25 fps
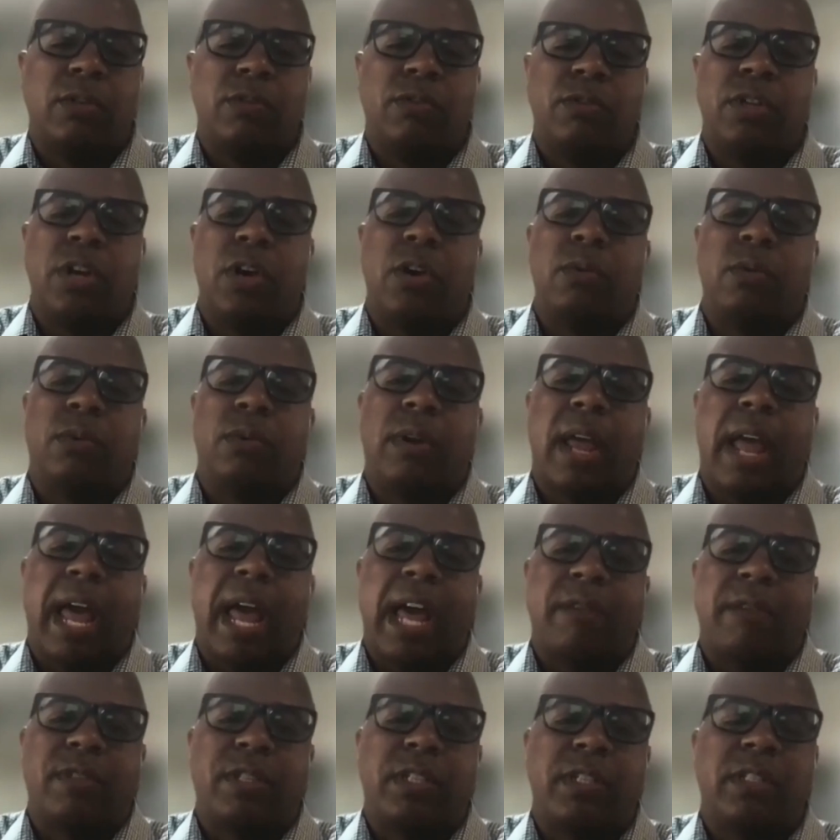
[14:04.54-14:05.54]
don't
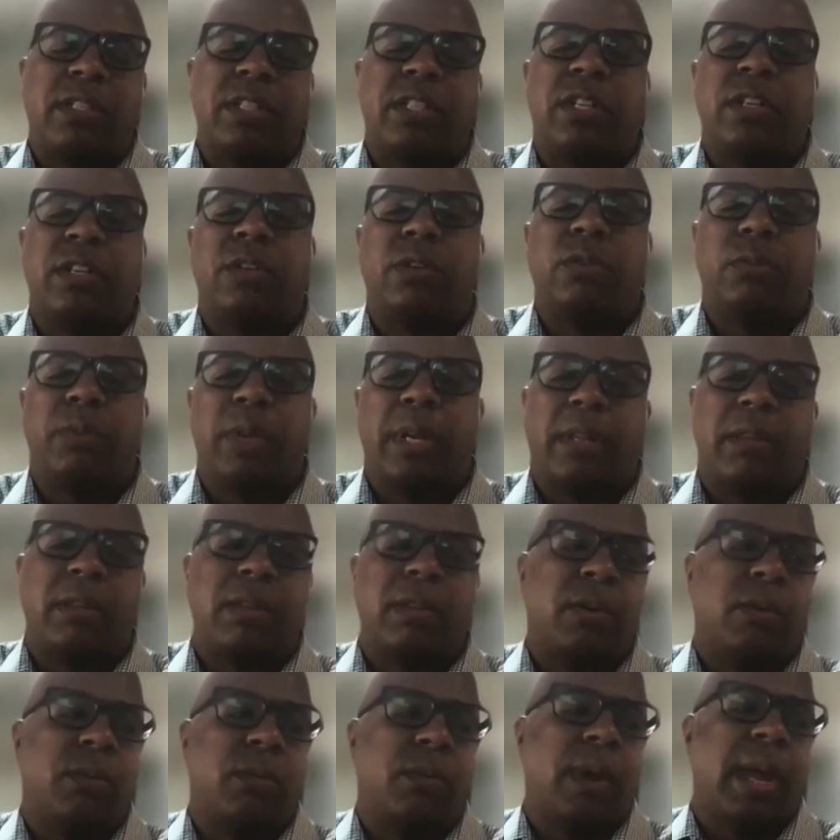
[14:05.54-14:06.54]
have to deal with
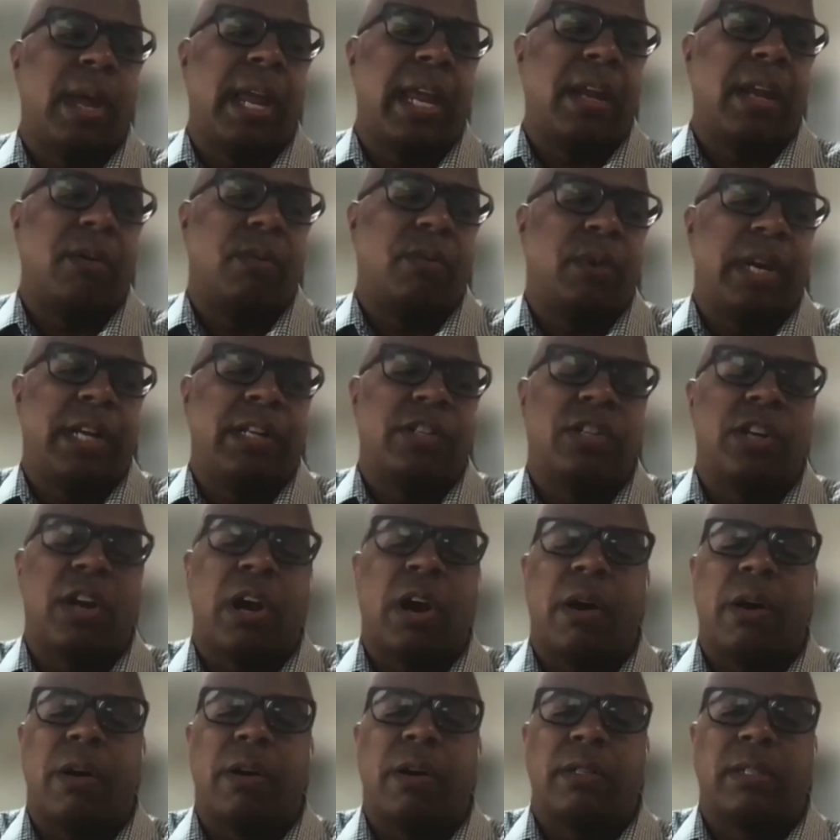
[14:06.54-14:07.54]
the way in which
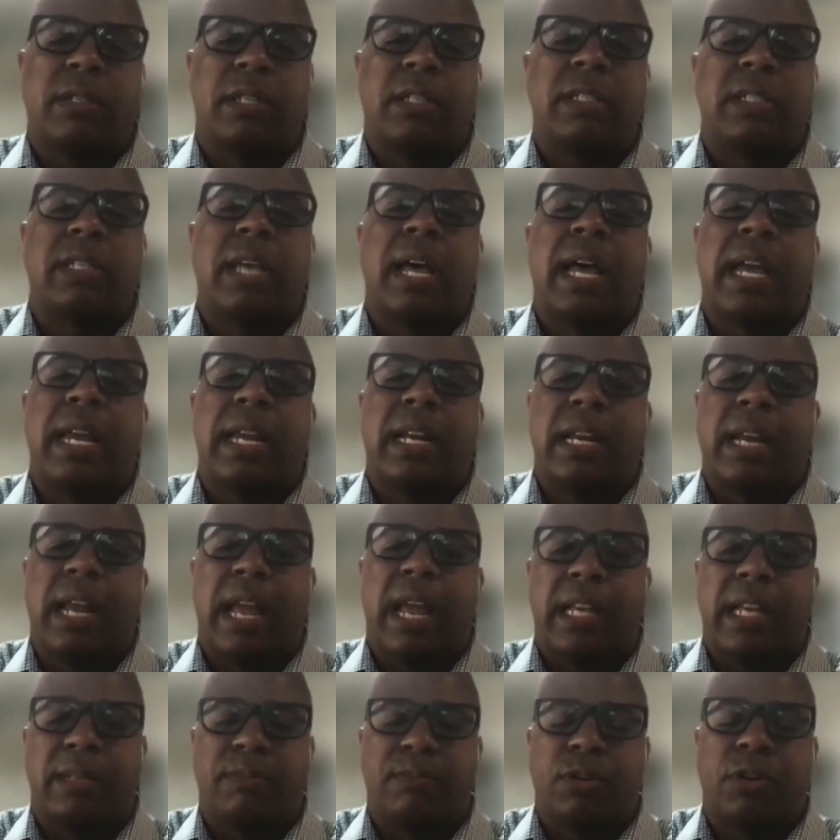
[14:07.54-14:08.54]
our society
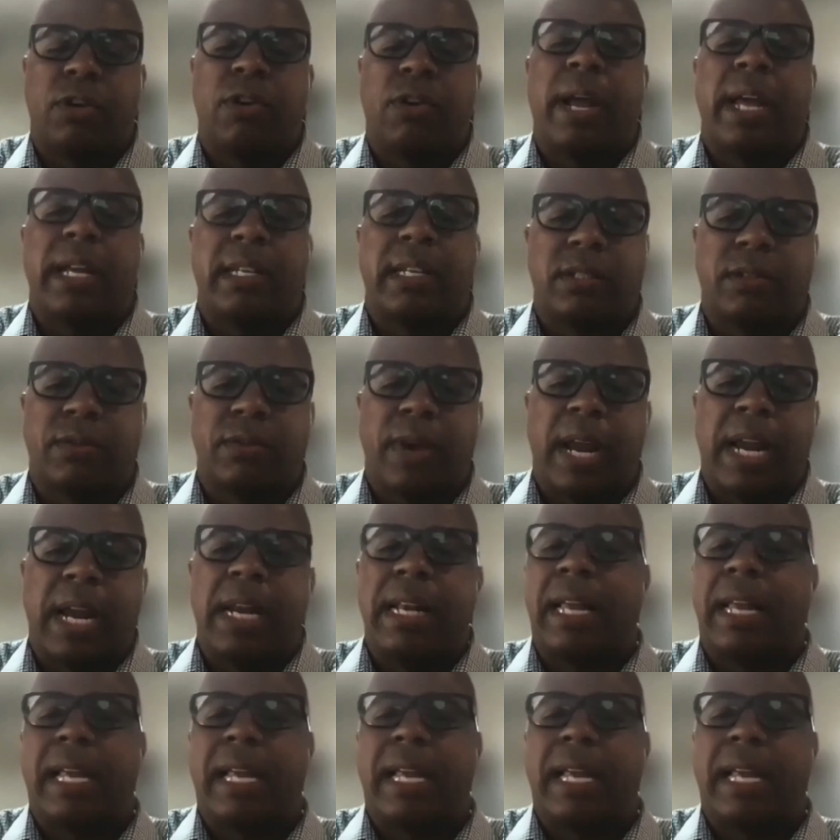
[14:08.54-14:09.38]
has progressed, right?